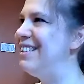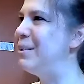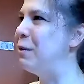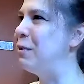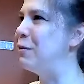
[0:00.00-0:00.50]

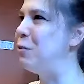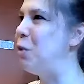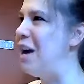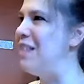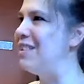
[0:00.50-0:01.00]
so where there's
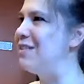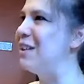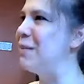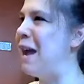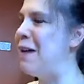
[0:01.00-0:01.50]
one that's
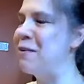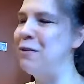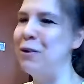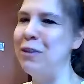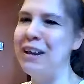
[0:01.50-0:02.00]
really
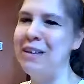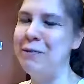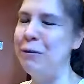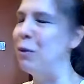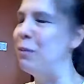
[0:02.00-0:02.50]
powerful, they
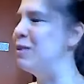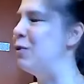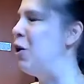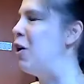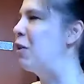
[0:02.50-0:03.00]
form this
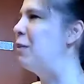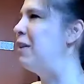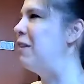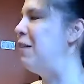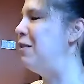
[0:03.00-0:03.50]
whole
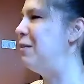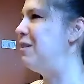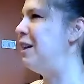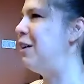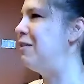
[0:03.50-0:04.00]
army around
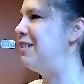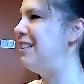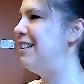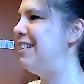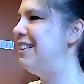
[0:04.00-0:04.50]
themselves.
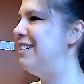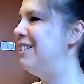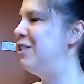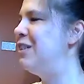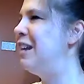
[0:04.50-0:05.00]

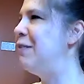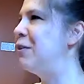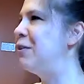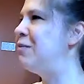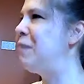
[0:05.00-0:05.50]
So she's
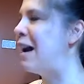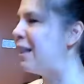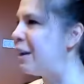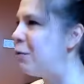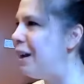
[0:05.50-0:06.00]
never
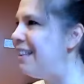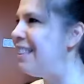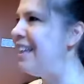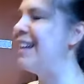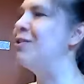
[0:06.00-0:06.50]
battling
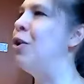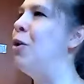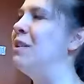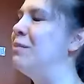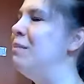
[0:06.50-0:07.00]
one thing, it's
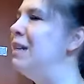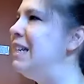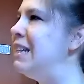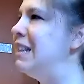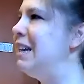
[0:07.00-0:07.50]
always a
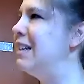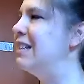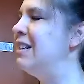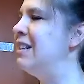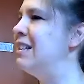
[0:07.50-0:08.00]
million
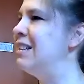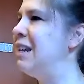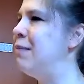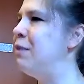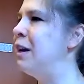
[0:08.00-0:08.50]
things. And this is the
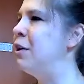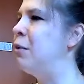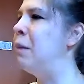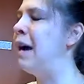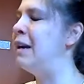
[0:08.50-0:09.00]
same thing in
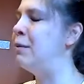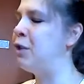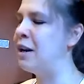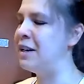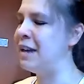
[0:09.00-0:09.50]
our mind. I'm
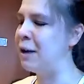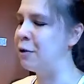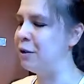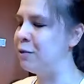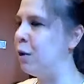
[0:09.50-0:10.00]
trying to
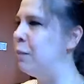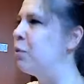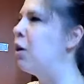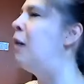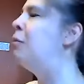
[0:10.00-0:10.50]
tackle this one
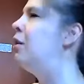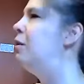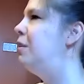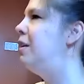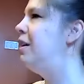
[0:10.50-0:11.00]

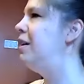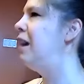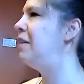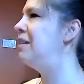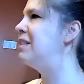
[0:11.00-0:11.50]
problem.
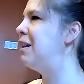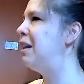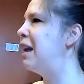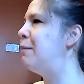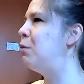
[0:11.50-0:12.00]
And then
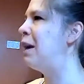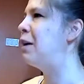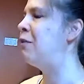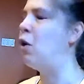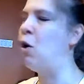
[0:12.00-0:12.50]
suddenly I'm
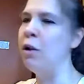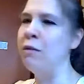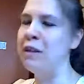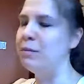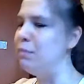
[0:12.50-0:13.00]
aware of all
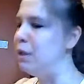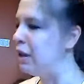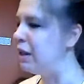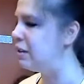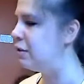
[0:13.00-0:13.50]
of these
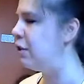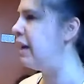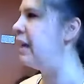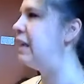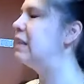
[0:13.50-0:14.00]
millions of
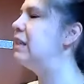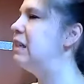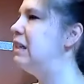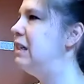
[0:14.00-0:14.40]
things